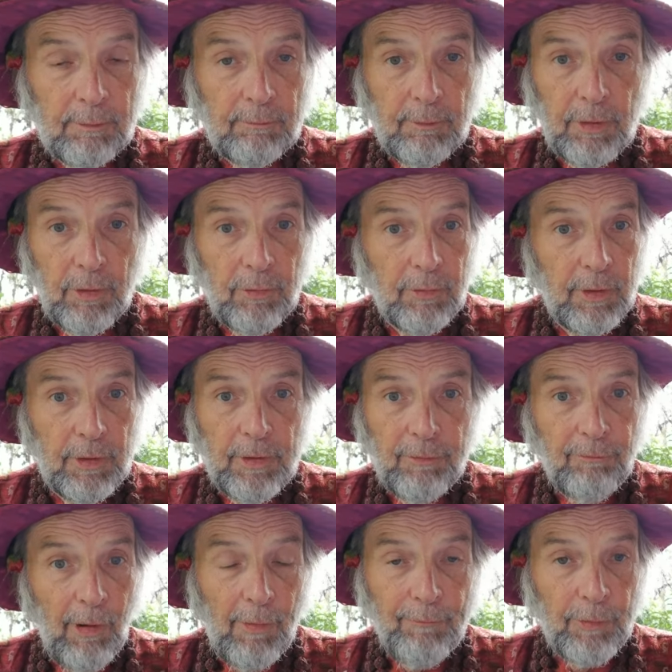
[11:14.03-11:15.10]
We don't need to
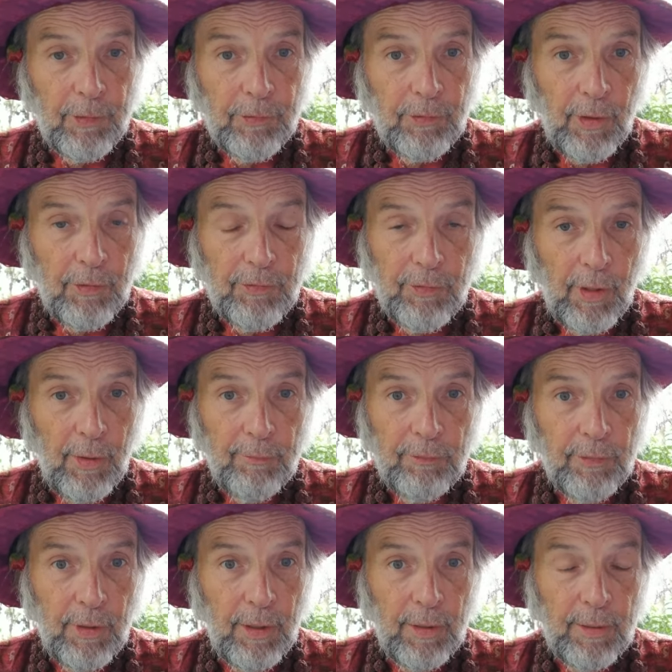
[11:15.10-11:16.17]
reference ourselves
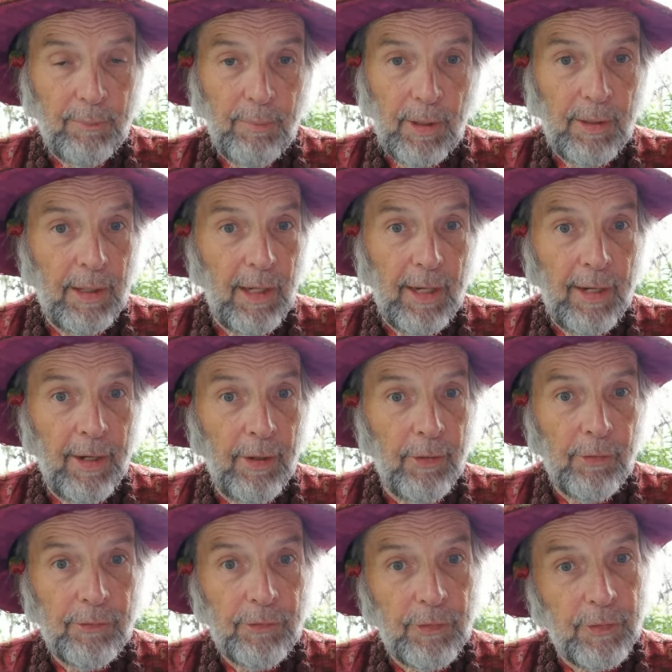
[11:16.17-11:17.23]
to anybody
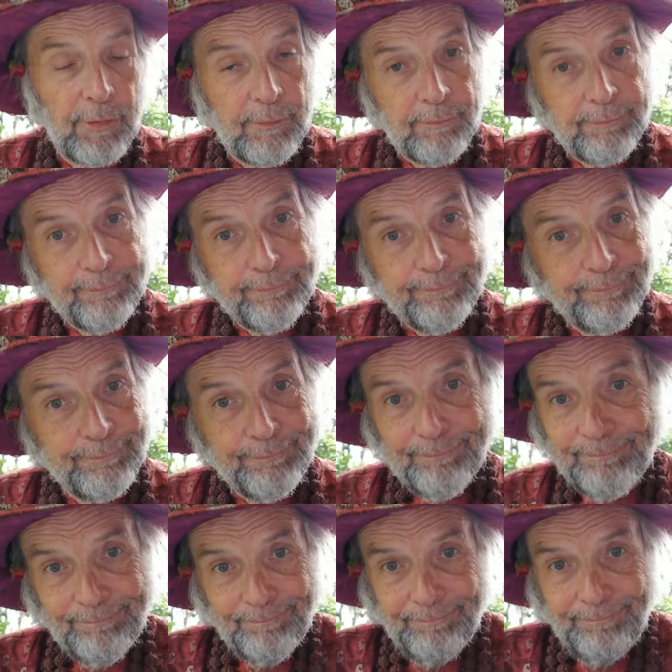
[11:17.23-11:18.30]
else or,
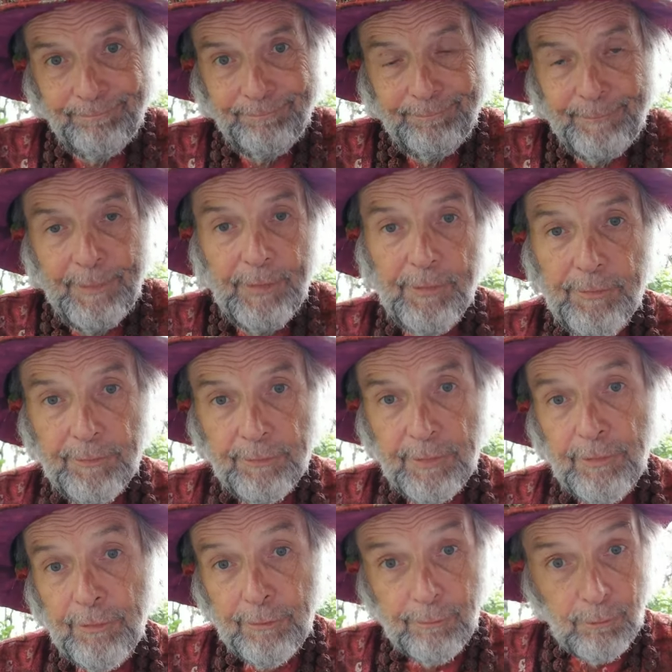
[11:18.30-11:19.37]
you know,
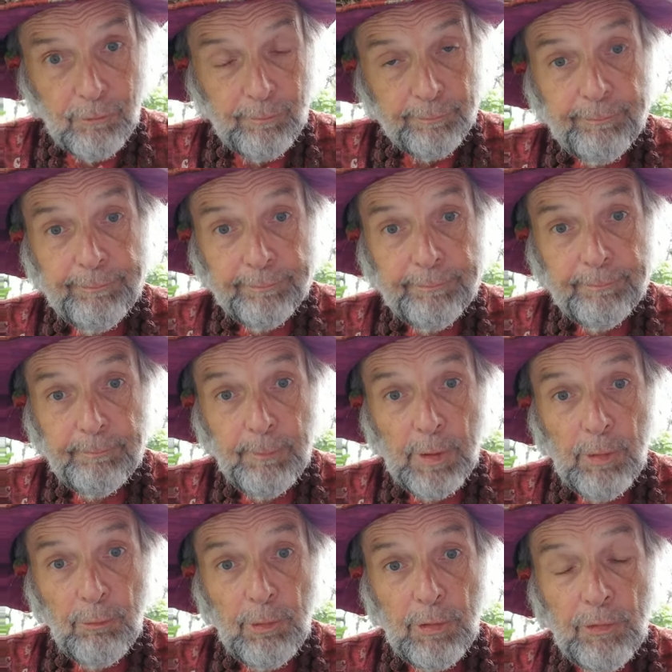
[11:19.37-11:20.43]
just
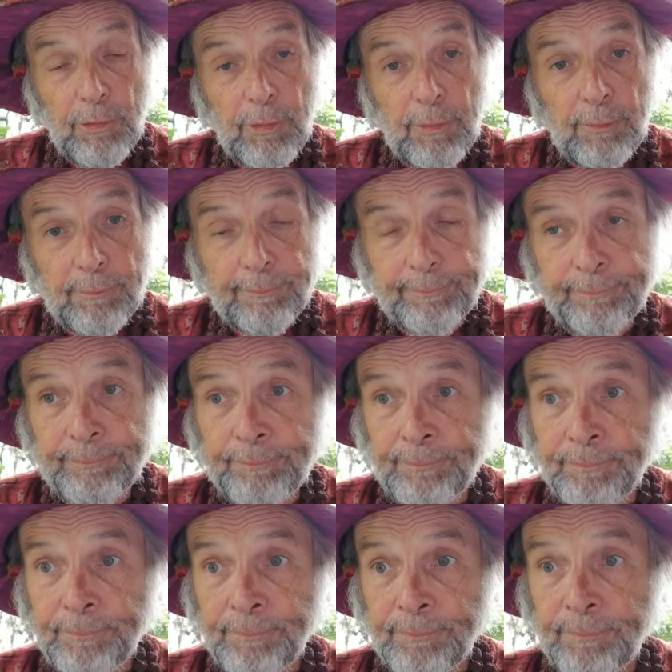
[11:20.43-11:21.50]
be original,
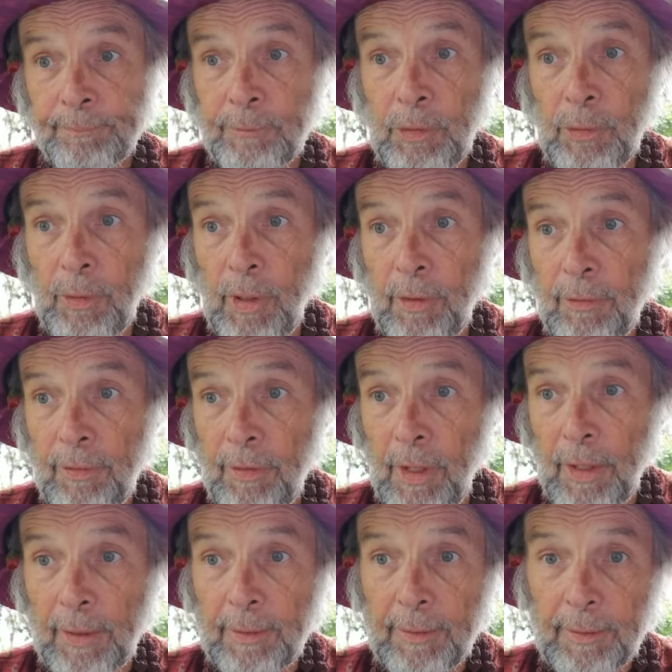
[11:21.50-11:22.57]
do our
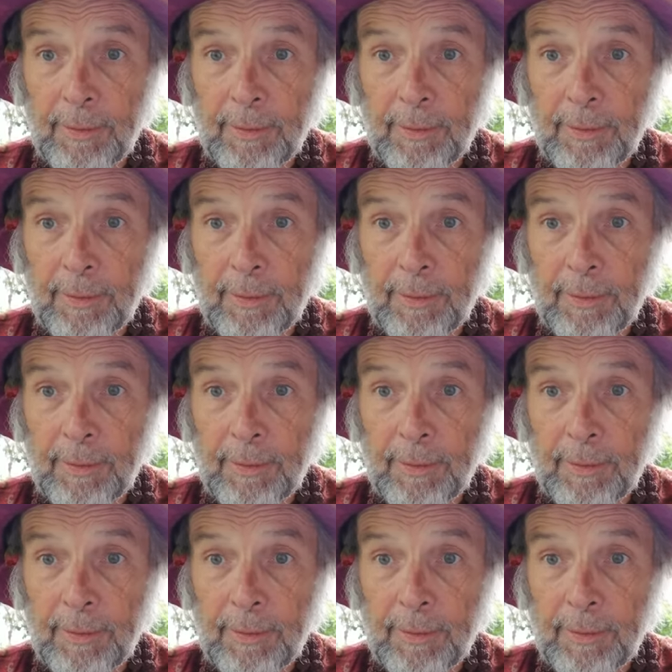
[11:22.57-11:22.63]
thing.